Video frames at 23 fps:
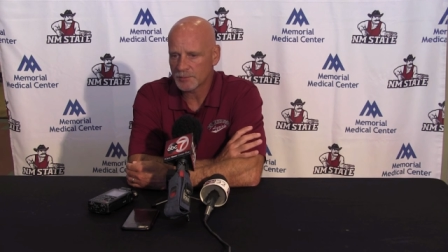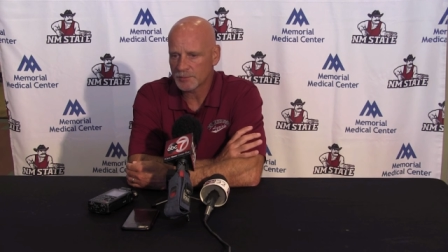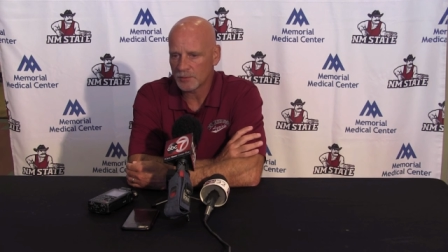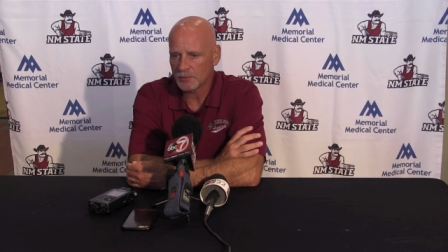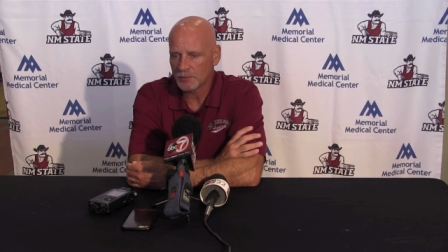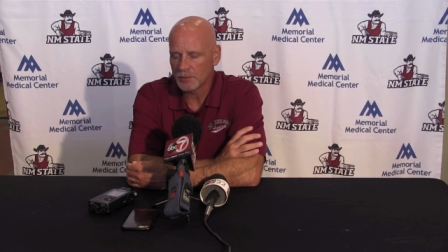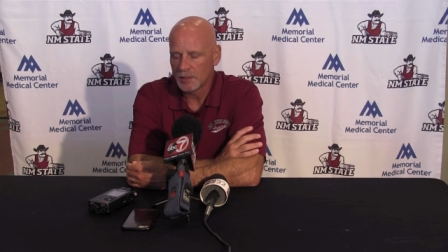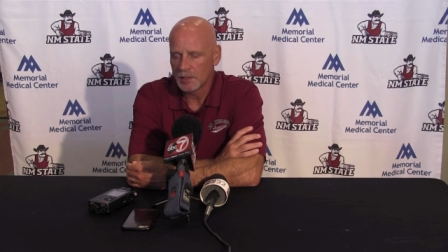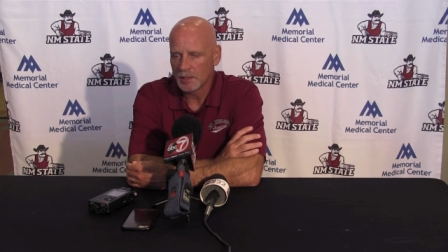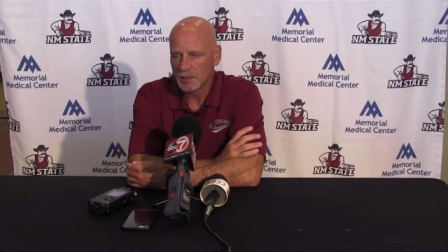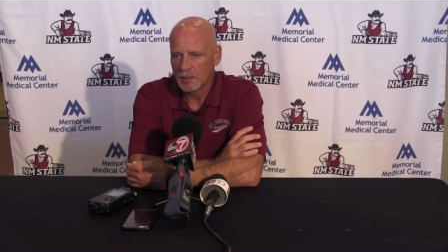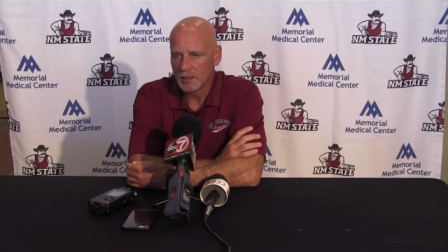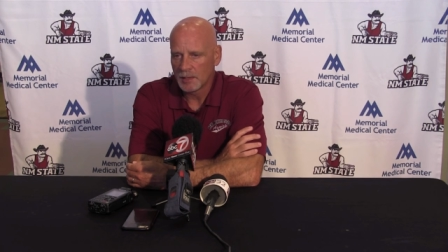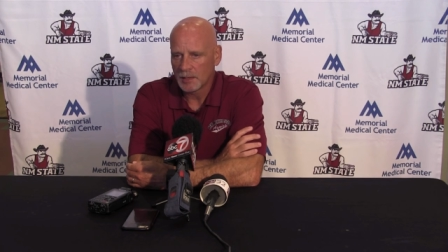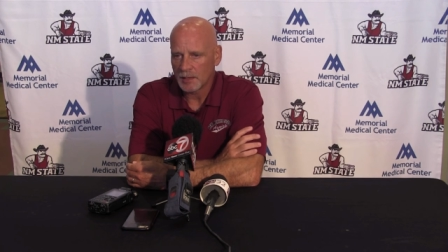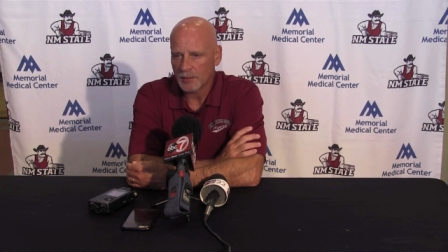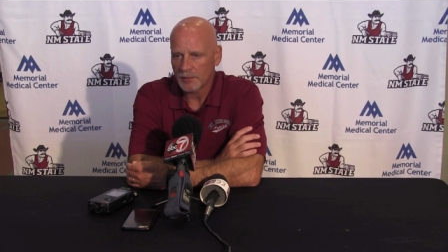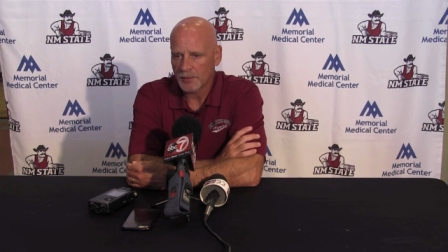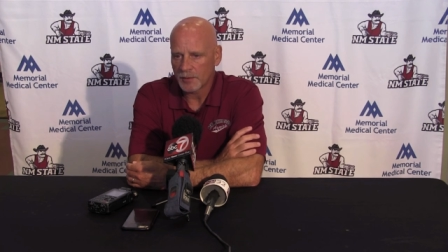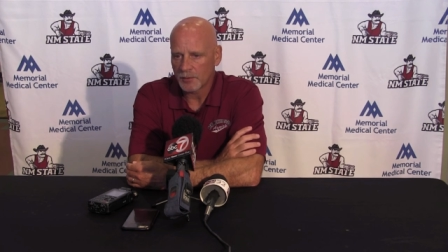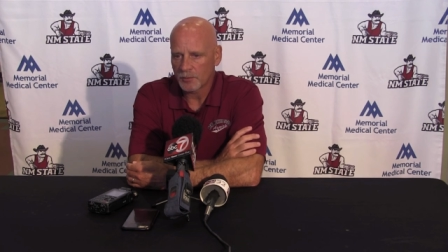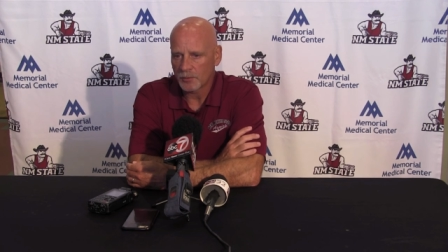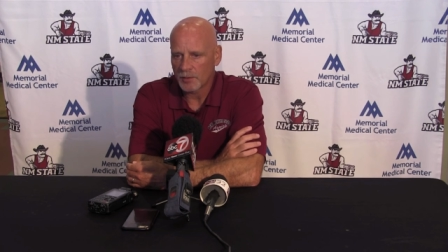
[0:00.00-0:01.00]
so
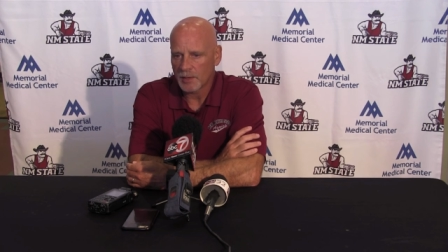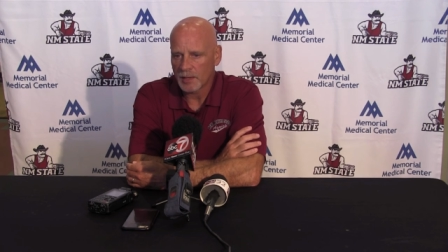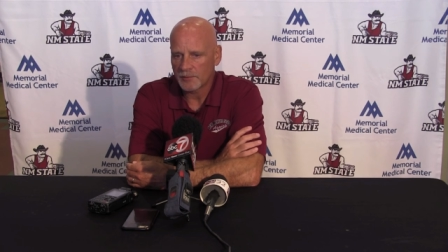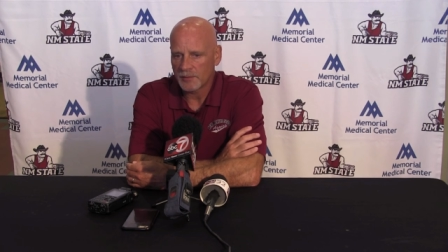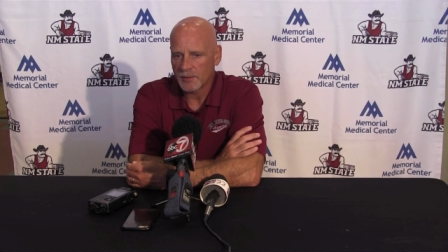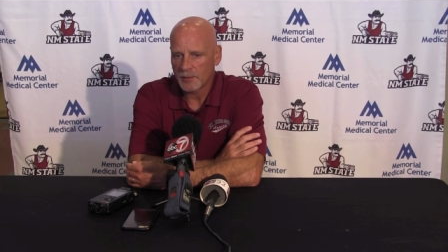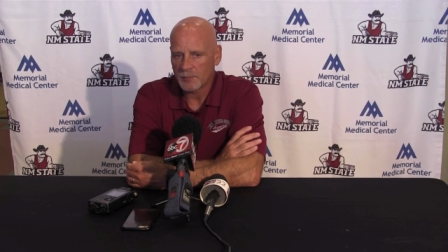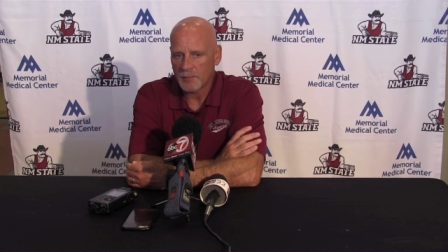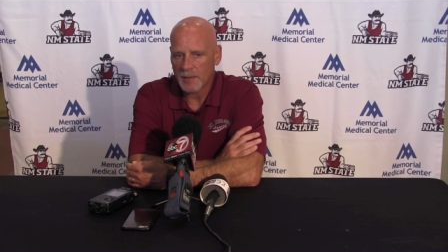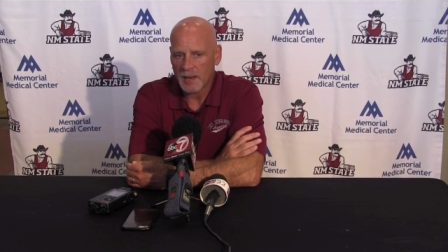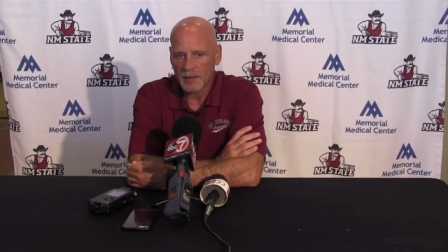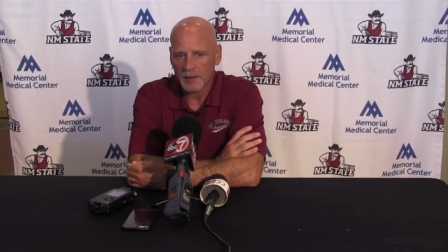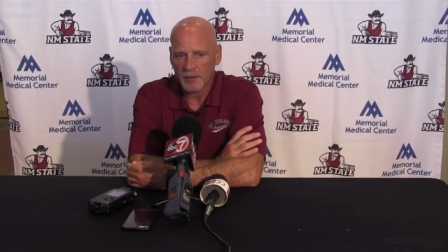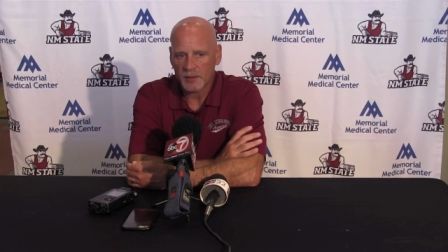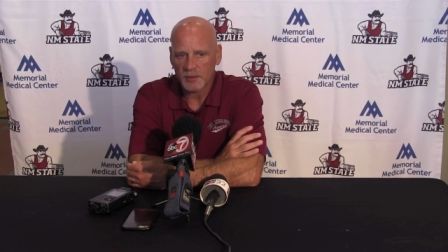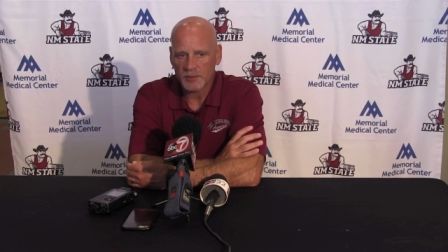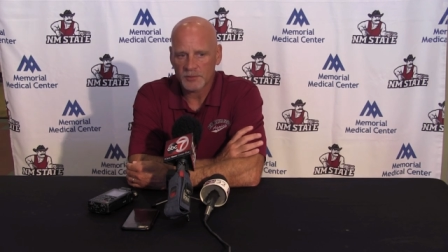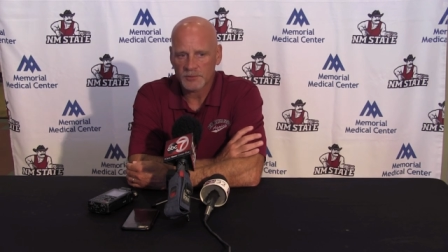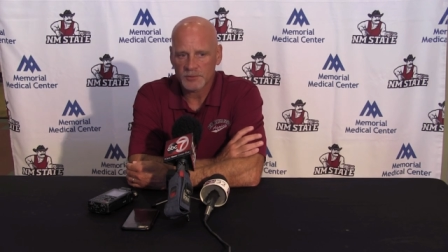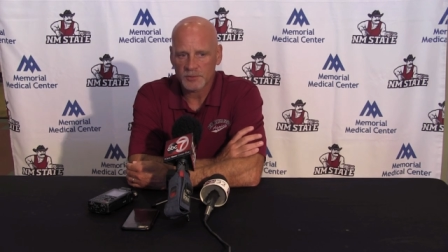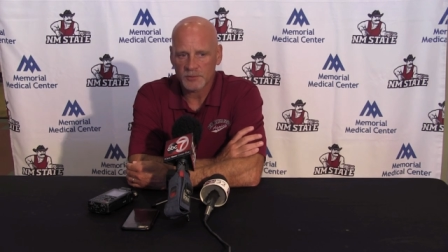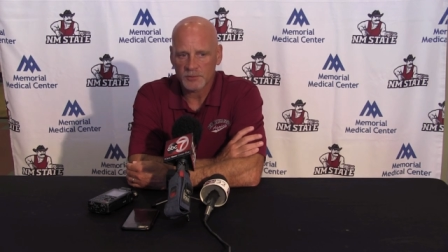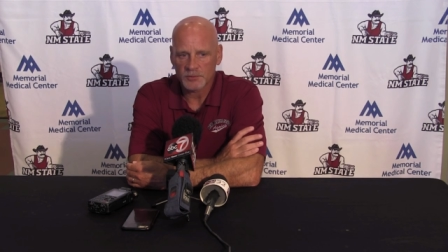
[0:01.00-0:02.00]
I think we'll have him back
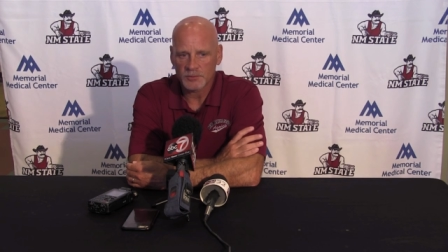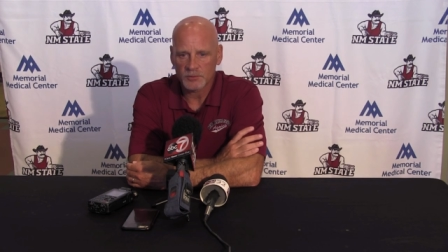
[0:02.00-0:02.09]
also.